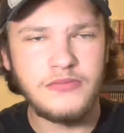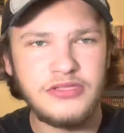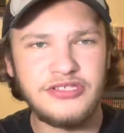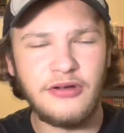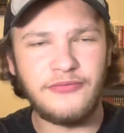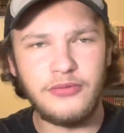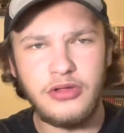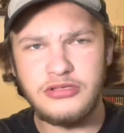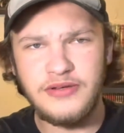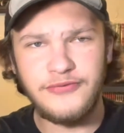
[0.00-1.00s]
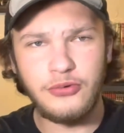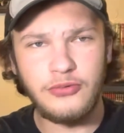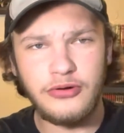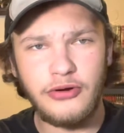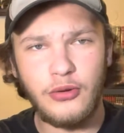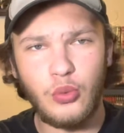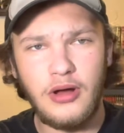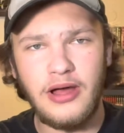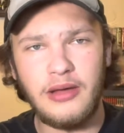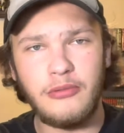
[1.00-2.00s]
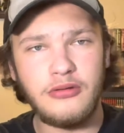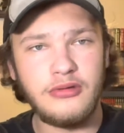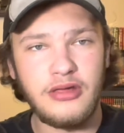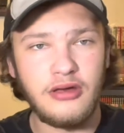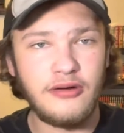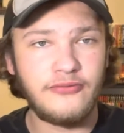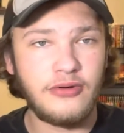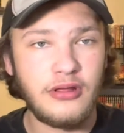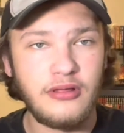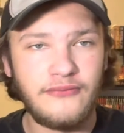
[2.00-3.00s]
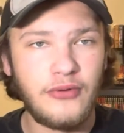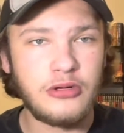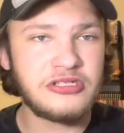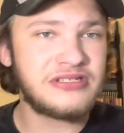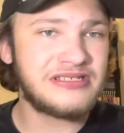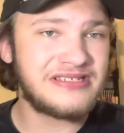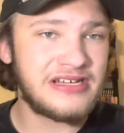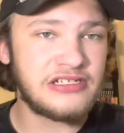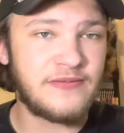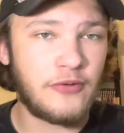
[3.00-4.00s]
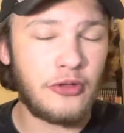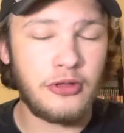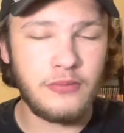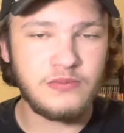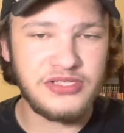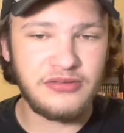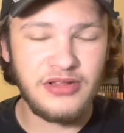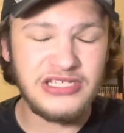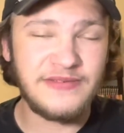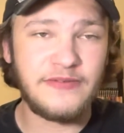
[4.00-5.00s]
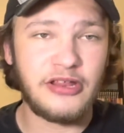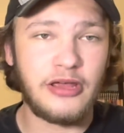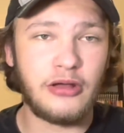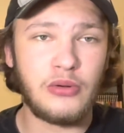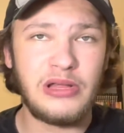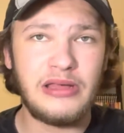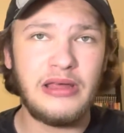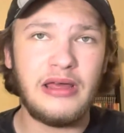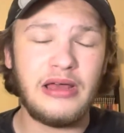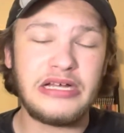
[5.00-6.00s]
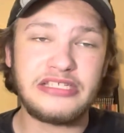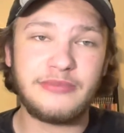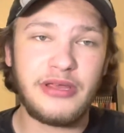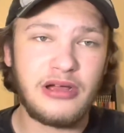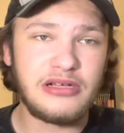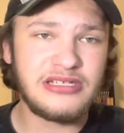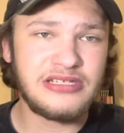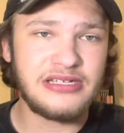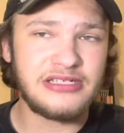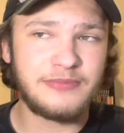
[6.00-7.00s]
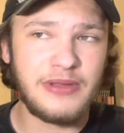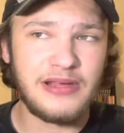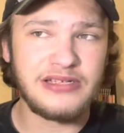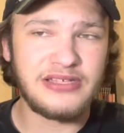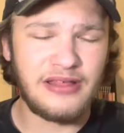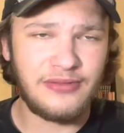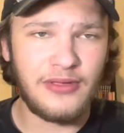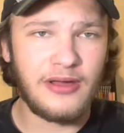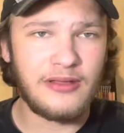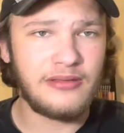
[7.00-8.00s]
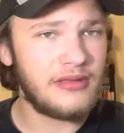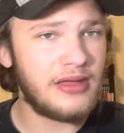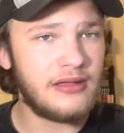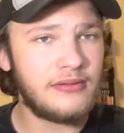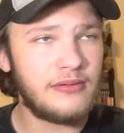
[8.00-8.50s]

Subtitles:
So for those of you wondering why I'm only covering the first 6 volumes in this video, to be honest, it's because I thought that